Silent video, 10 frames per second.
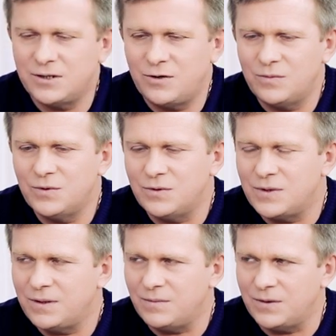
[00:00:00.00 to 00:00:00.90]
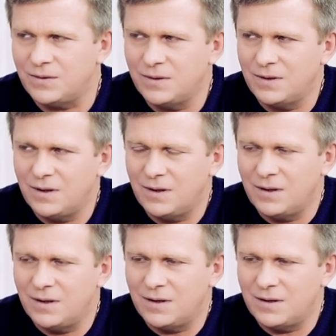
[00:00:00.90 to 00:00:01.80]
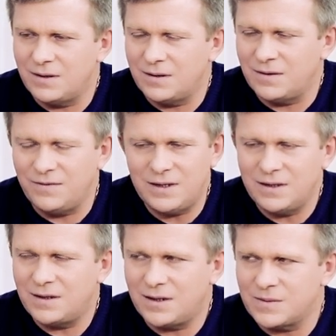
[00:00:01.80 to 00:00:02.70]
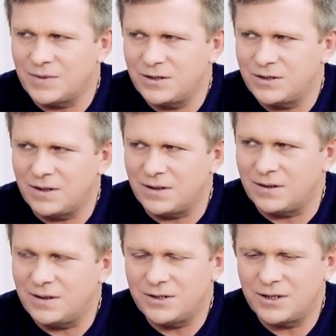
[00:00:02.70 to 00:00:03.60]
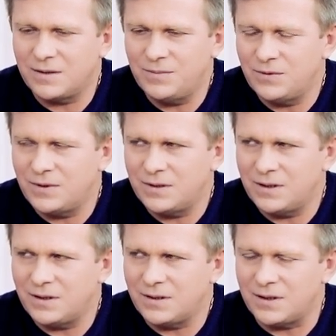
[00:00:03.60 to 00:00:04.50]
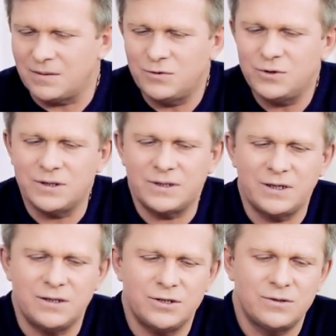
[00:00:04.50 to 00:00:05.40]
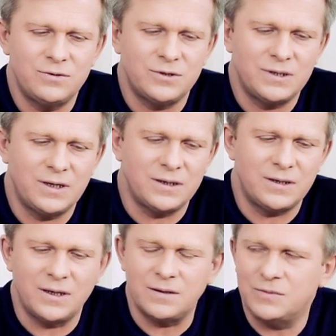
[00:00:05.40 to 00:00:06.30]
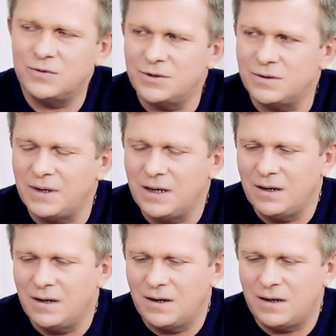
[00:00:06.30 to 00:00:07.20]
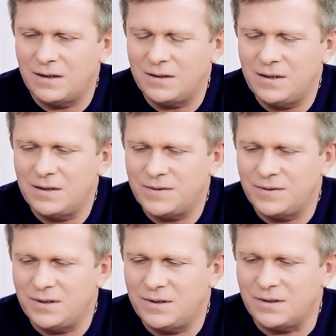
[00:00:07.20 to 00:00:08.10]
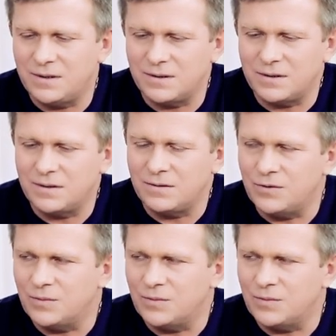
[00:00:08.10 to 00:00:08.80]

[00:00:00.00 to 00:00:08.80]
Let's take any family. After all, it's nothing but a game, the same computer game. A husband plays his wife, the wife plays her husband.